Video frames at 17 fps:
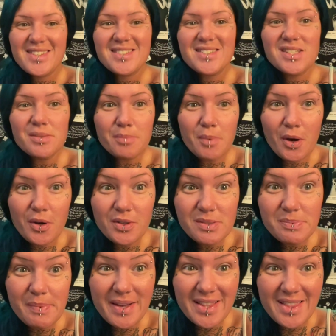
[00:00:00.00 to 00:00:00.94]

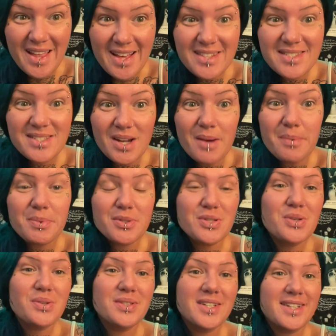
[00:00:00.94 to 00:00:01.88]
Tomorrow's my last
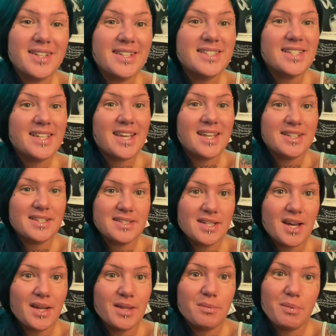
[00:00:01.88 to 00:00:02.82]
opportunity to get it
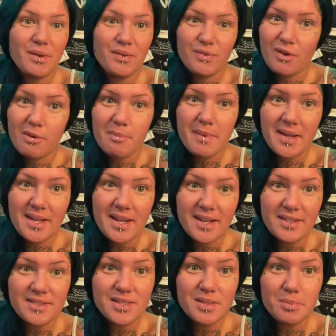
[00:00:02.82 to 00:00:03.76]
done before my
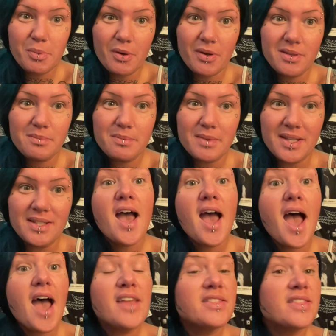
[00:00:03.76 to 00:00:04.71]
next appointment.
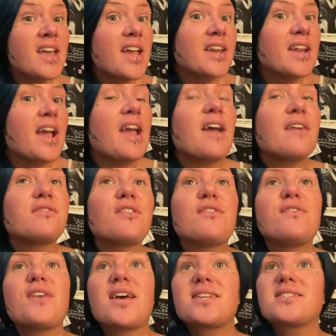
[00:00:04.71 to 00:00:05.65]
And then I have to
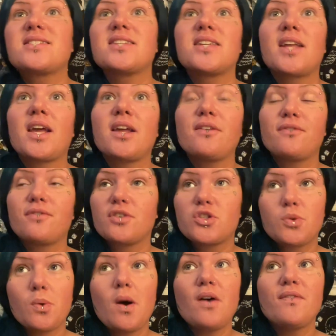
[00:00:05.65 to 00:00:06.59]
fast tonight for
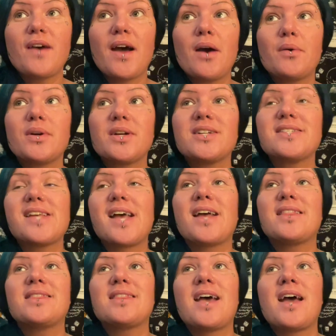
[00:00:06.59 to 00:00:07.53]
12 hours
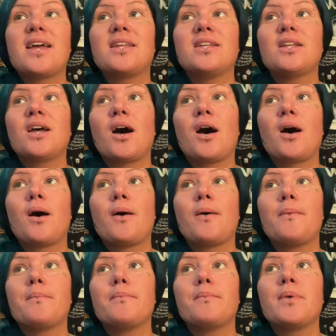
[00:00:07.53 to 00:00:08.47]
and then
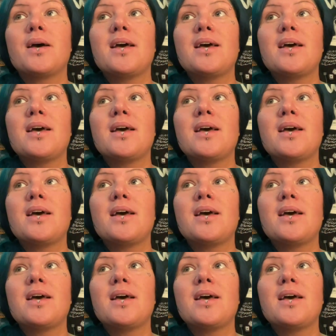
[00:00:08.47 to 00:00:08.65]
um,